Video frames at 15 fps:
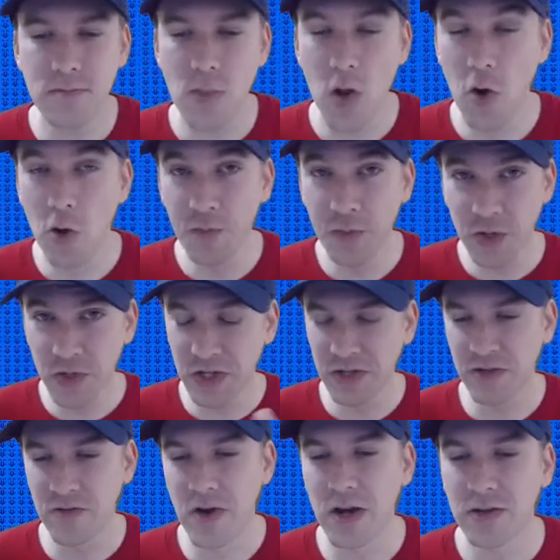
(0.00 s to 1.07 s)
Hope you're still
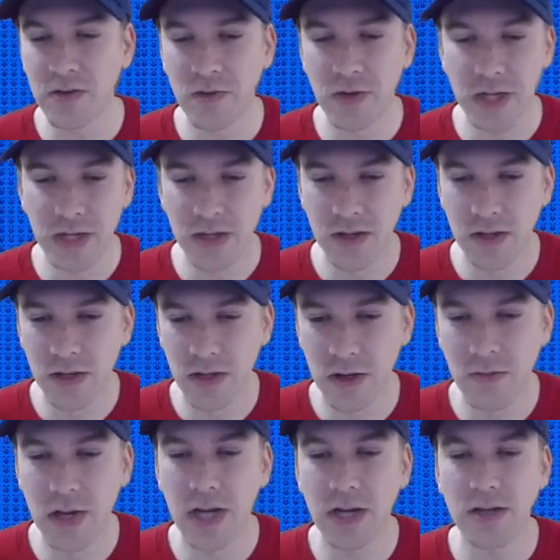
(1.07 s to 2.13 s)
around when I come
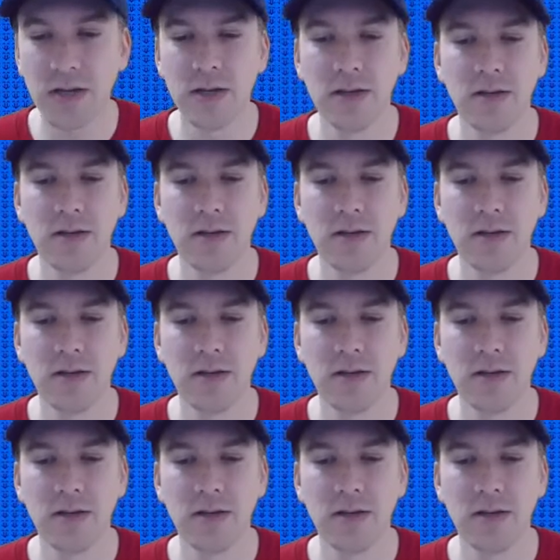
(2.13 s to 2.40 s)
back.